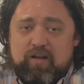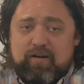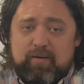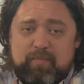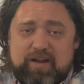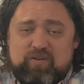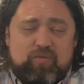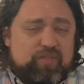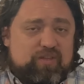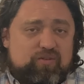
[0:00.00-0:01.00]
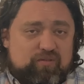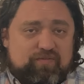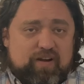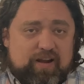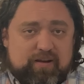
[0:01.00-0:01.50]
I don't think you'd
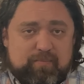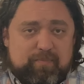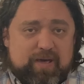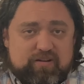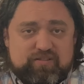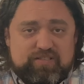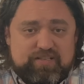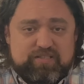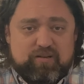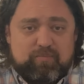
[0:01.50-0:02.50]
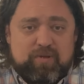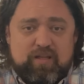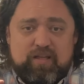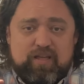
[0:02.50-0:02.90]
find a better system